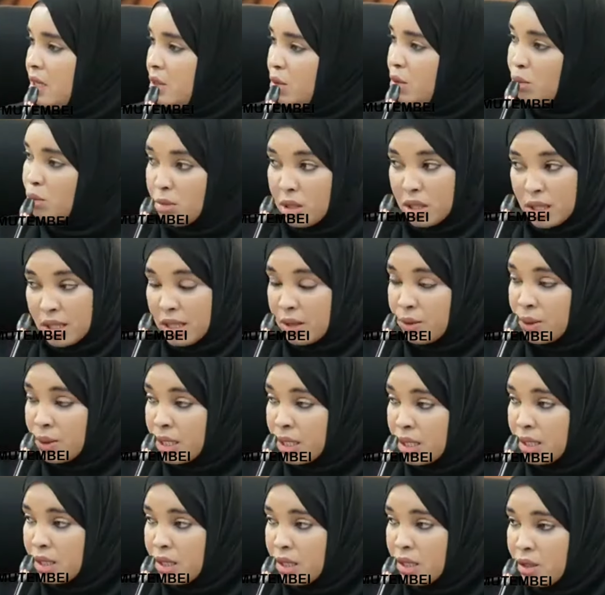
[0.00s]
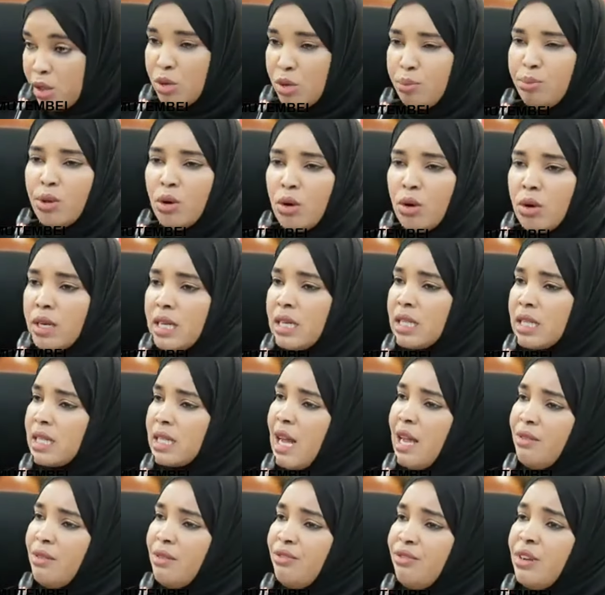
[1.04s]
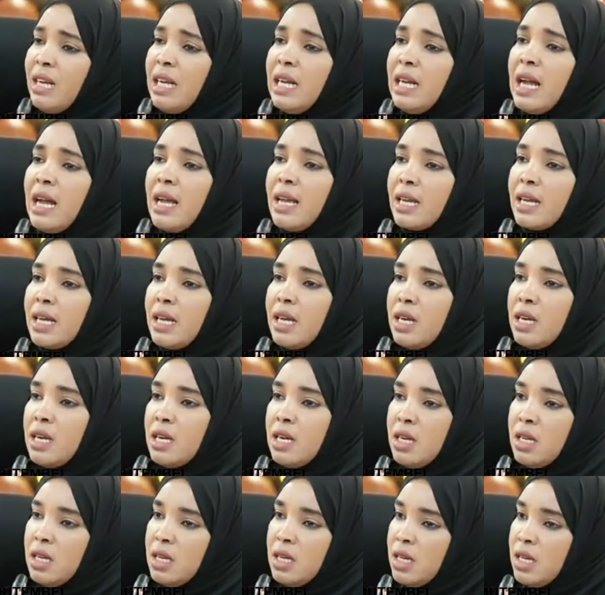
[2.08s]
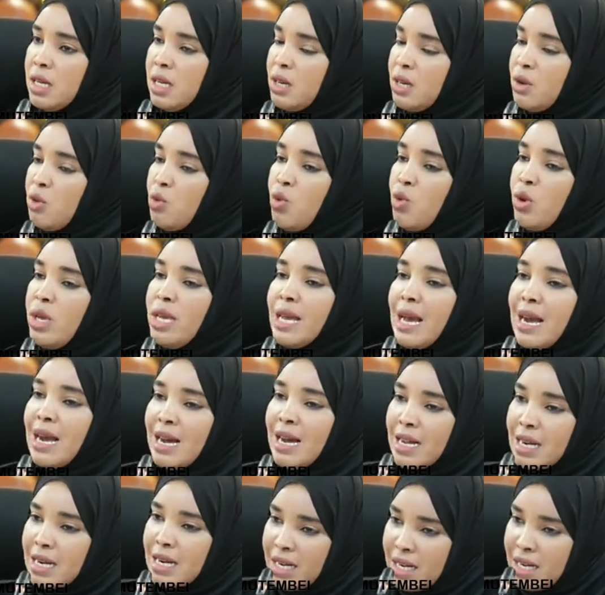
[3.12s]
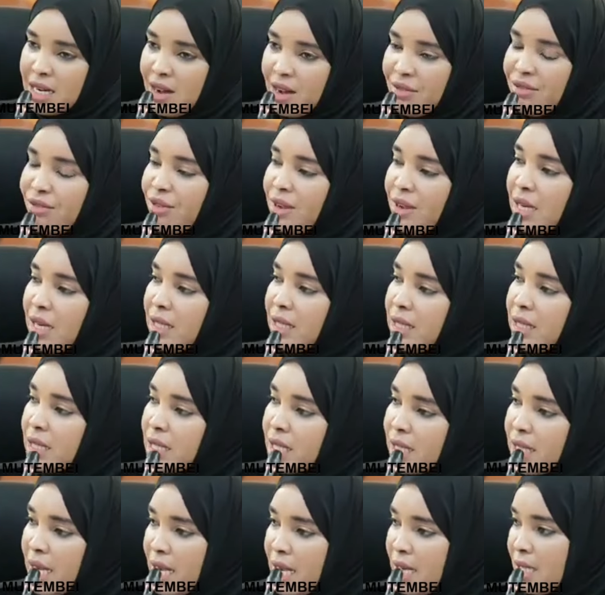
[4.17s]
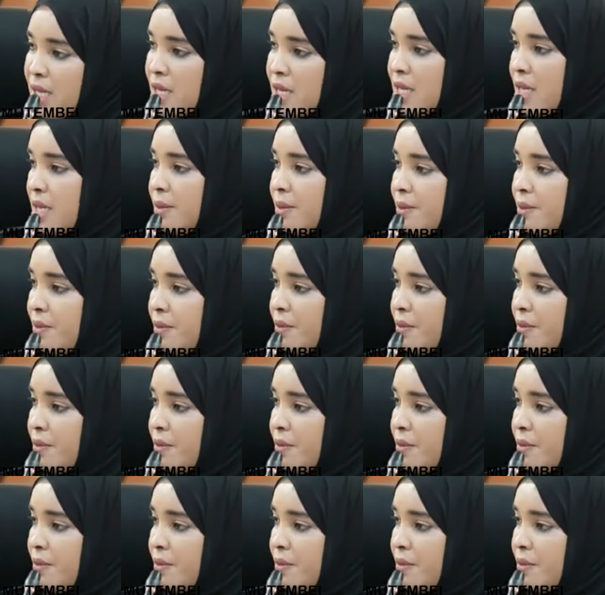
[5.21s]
Mr. Waziri, to be honest, I feel like we are in a failed state.